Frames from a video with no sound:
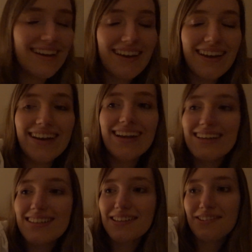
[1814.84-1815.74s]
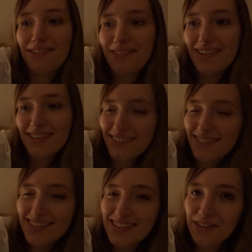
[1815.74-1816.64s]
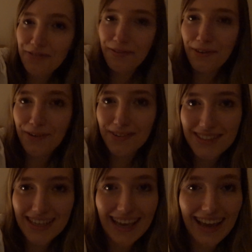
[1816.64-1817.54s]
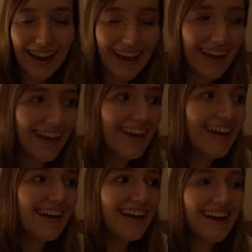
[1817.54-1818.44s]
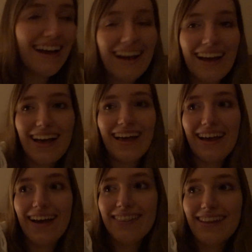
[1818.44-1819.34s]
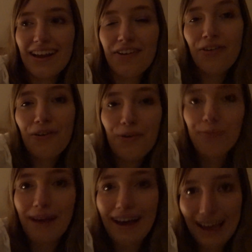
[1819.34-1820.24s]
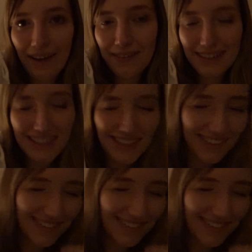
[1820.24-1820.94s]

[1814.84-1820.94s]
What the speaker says: and he had to crawl across the floor to get it and then crawl back out the door.